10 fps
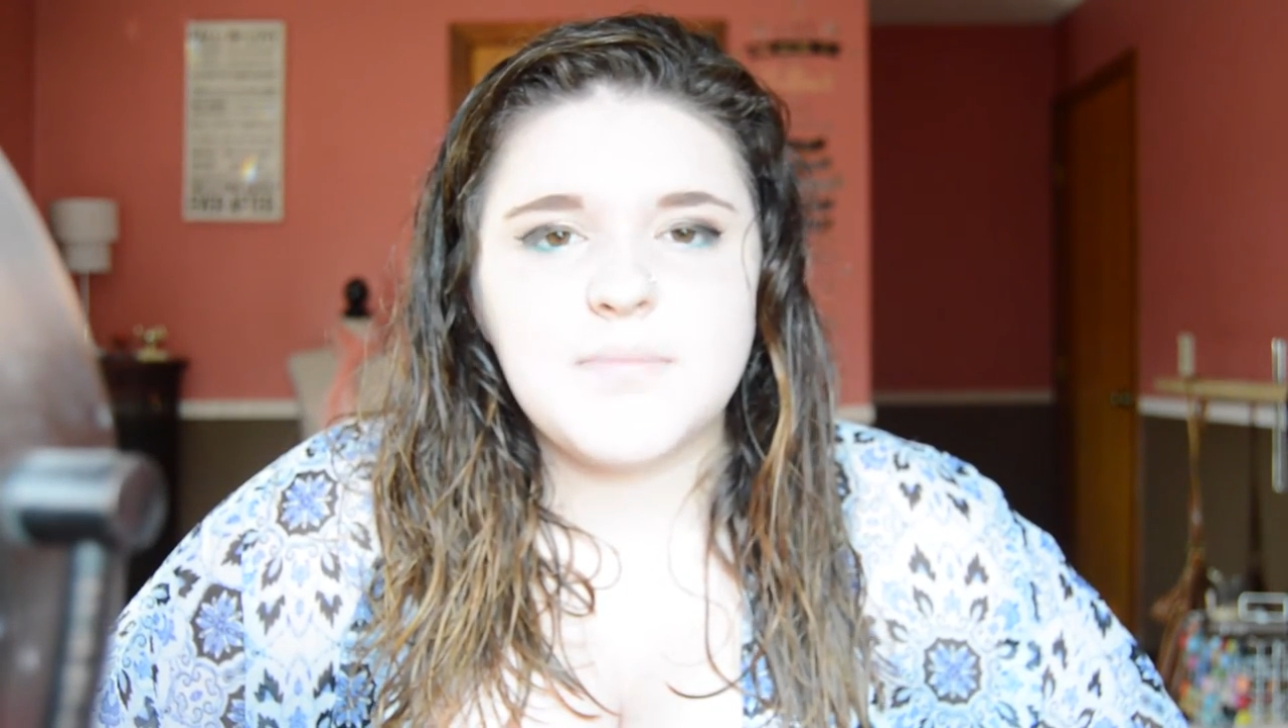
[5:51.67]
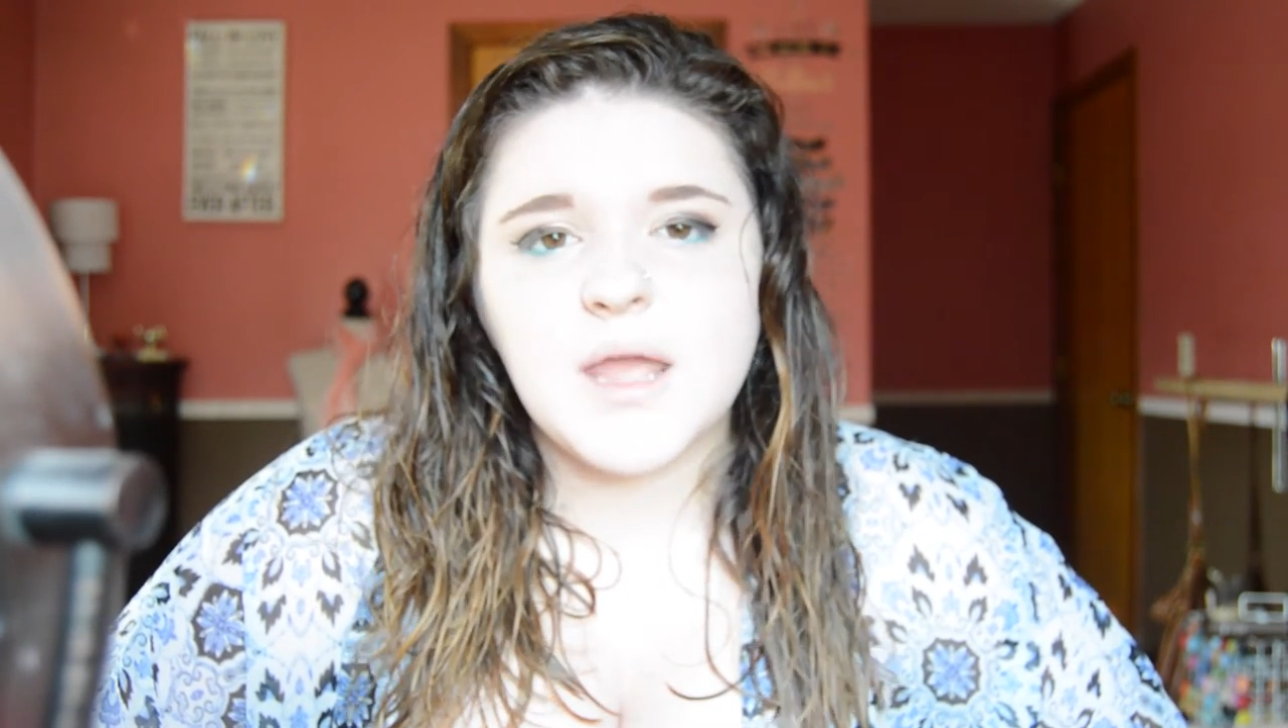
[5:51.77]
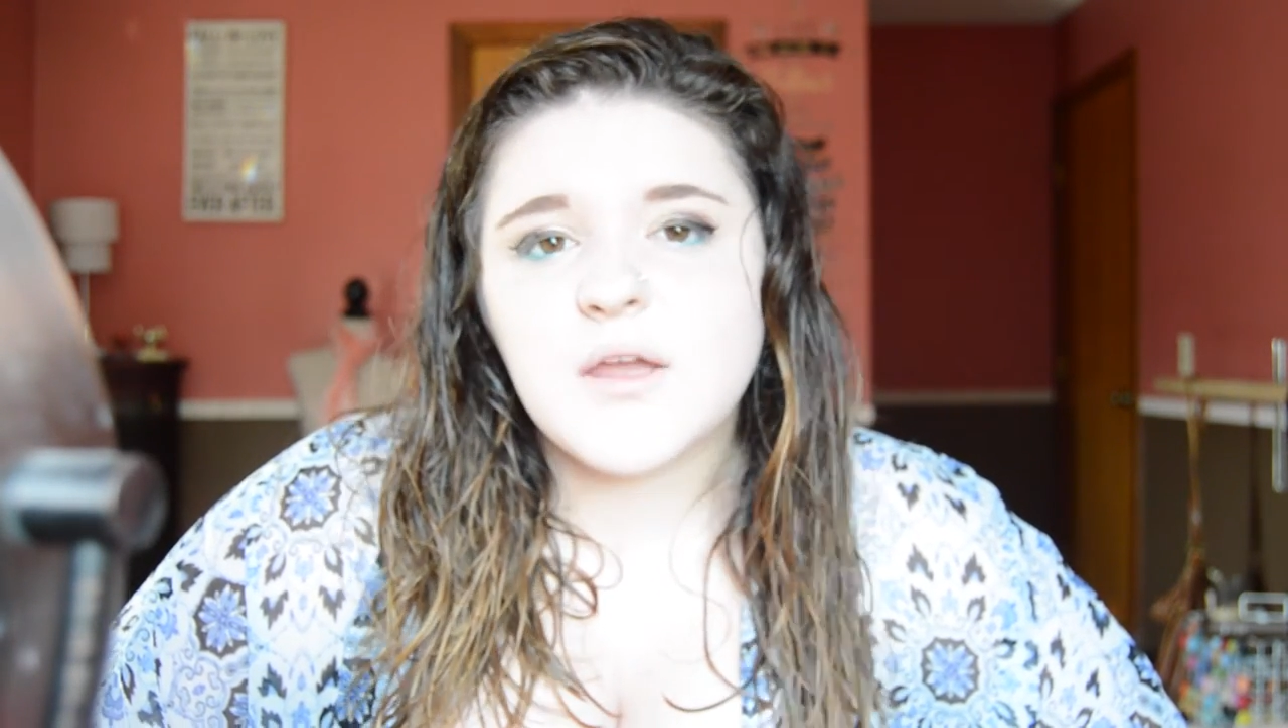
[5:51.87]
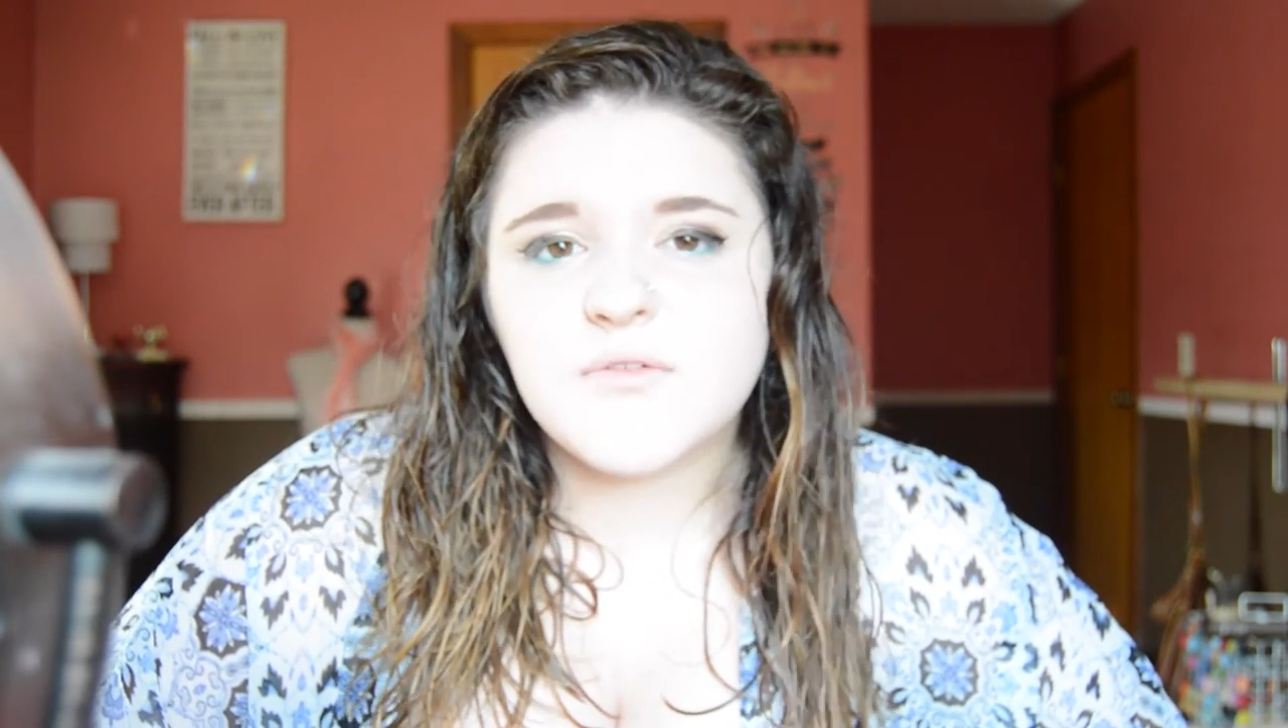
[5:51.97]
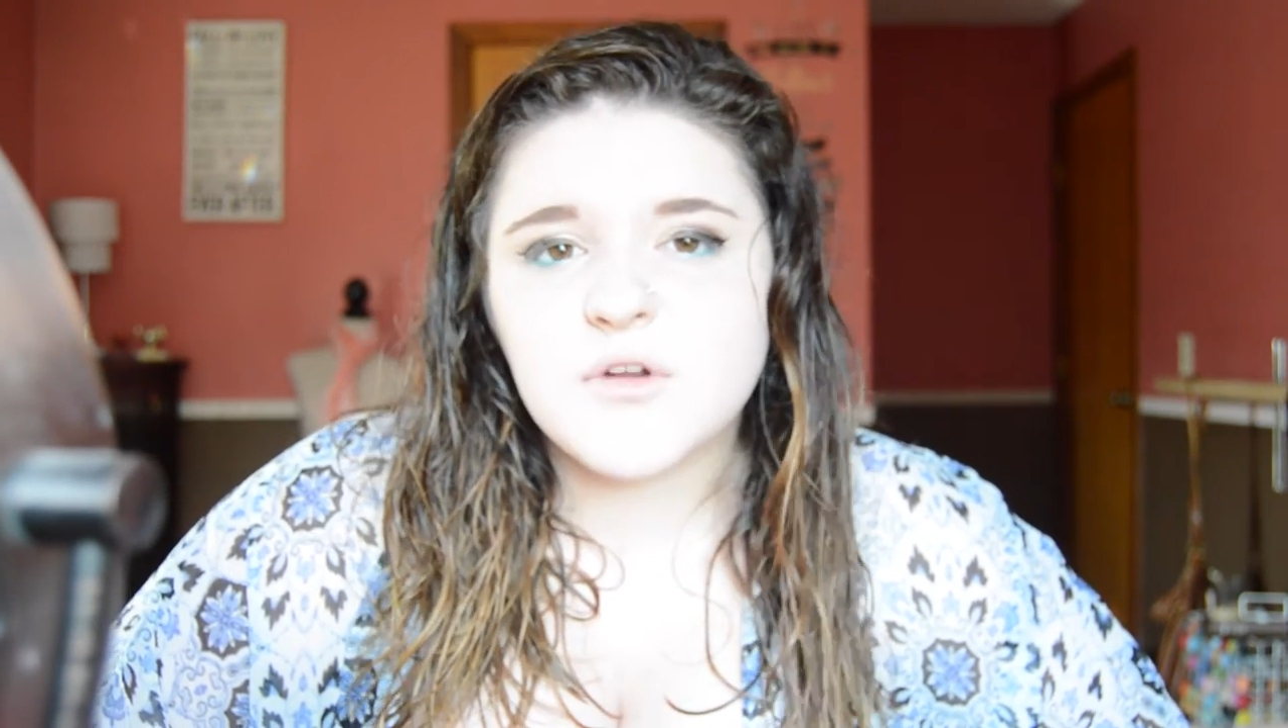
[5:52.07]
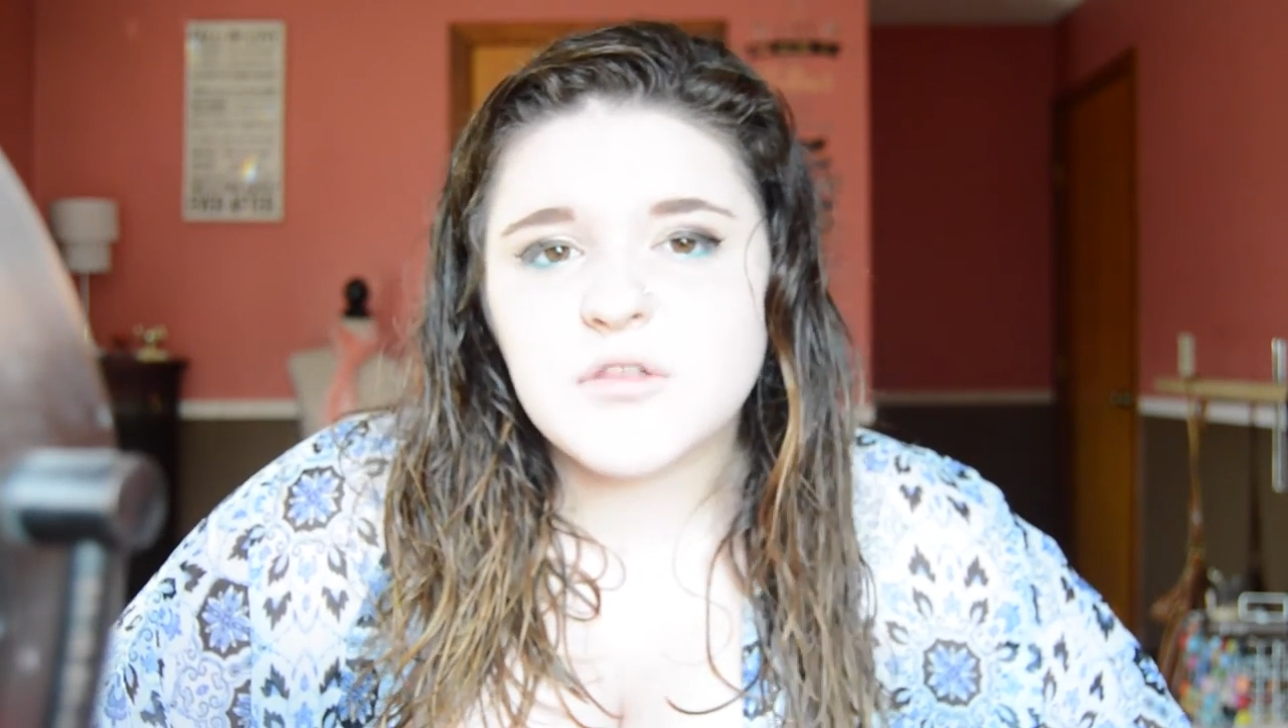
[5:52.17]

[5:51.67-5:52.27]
pink for